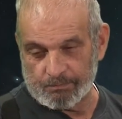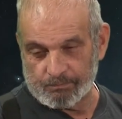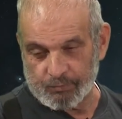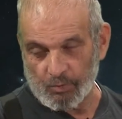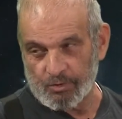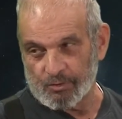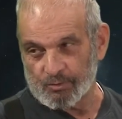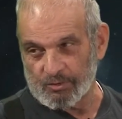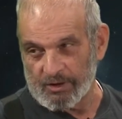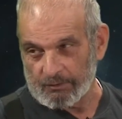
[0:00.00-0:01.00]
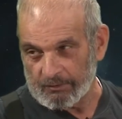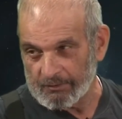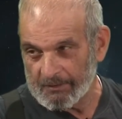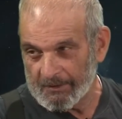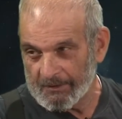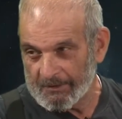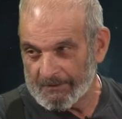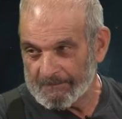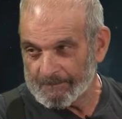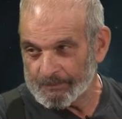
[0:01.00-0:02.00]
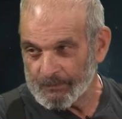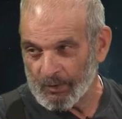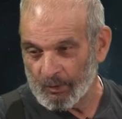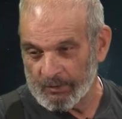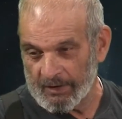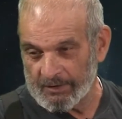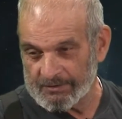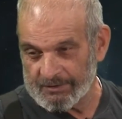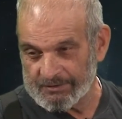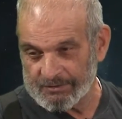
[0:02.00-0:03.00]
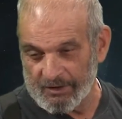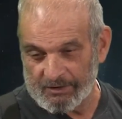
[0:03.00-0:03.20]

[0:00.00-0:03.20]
30 years later. Okay, it's, it's like